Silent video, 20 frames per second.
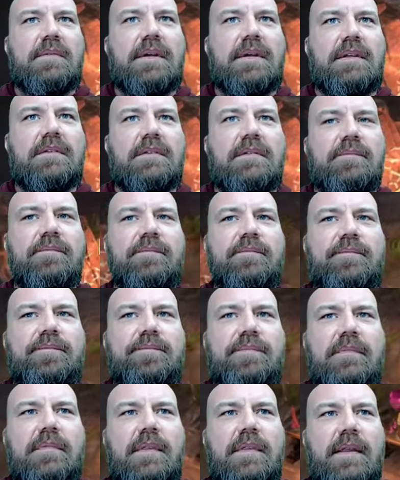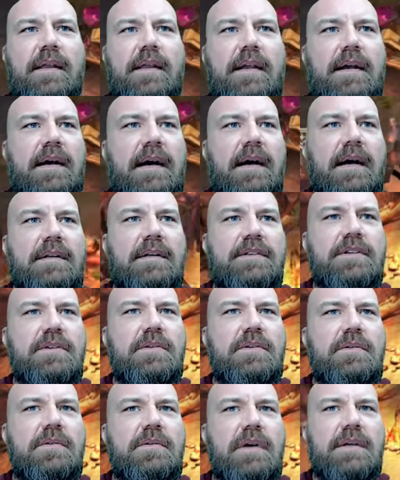You know what I mean?
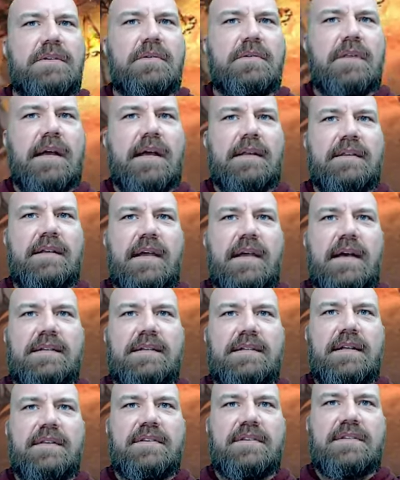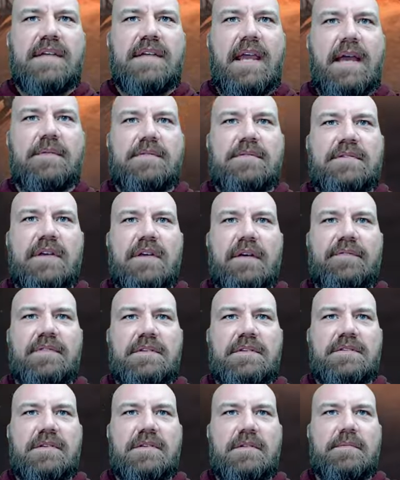I do, I do like the idea of this
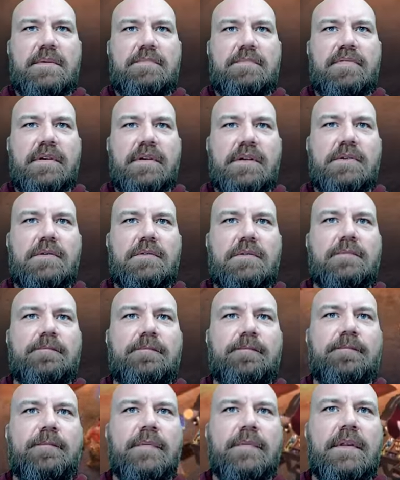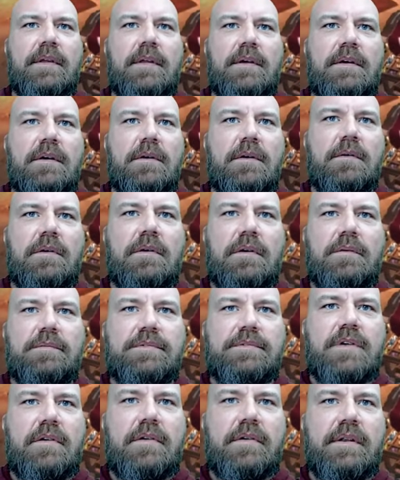camp stuff. This is going to be pretty cool.
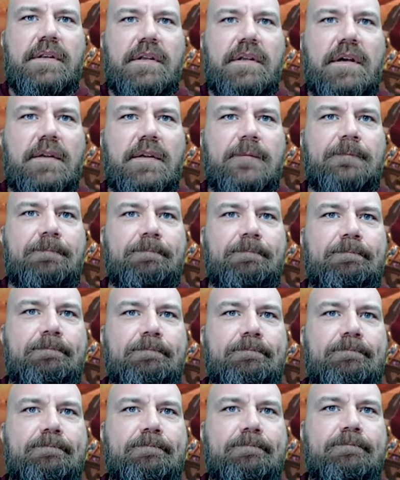Oh, it's already done.